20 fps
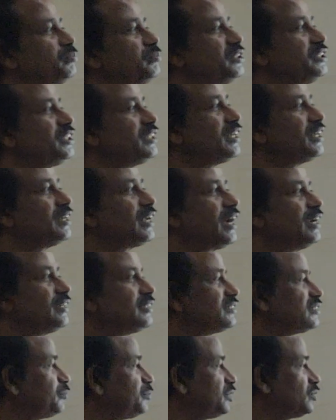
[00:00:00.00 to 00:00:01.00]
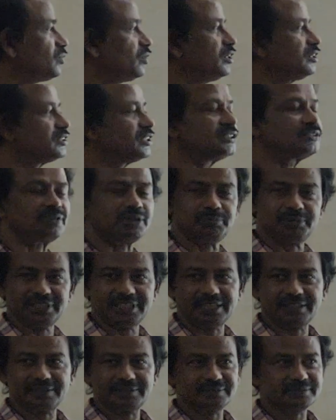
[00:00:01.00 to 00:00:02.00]
symmetric and anti-symmetric solutions will be
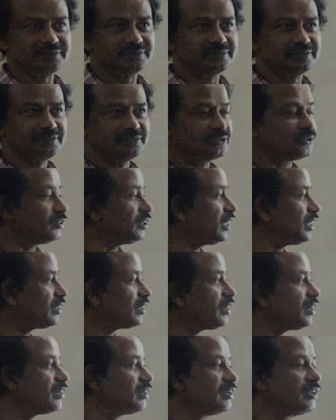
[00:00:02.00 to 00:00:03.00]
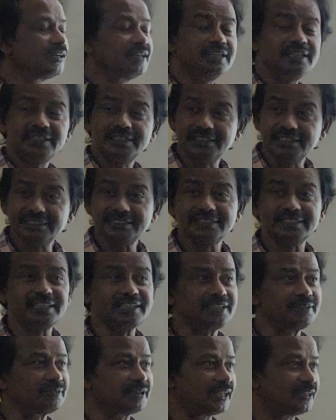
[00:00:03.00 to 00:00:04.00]
there. So they are all
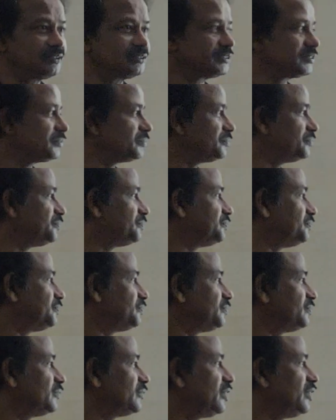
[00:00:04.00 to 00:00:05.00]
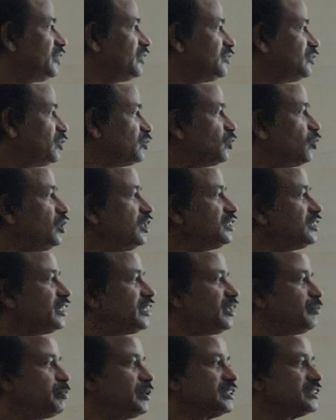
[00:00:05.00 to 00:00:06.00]
discrete values. So
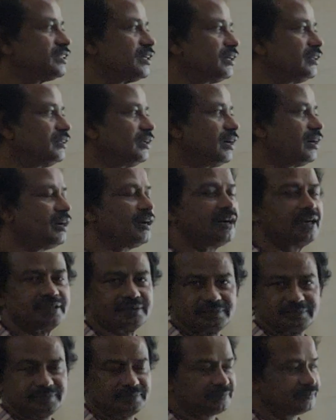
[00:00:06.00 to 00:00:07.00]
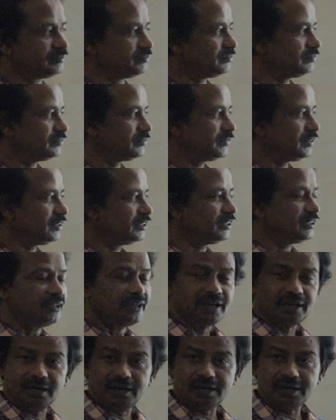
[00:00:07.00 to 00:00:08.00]
solution depends on R.
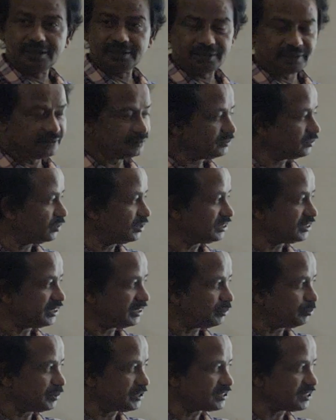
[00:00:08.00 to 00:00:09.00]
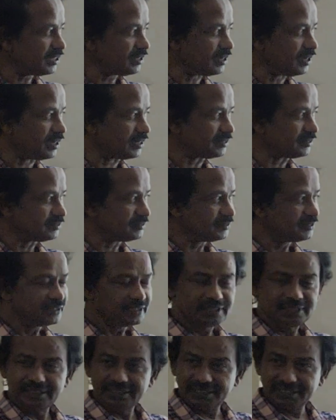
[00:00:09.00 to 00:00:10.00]
R, solution depends on R.
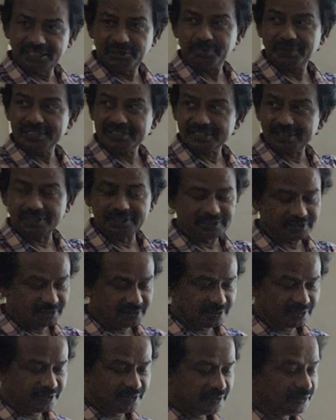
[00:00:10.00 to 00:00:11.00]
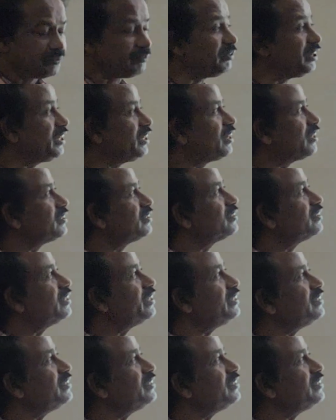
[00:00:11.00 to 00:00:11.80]
It depends on V0,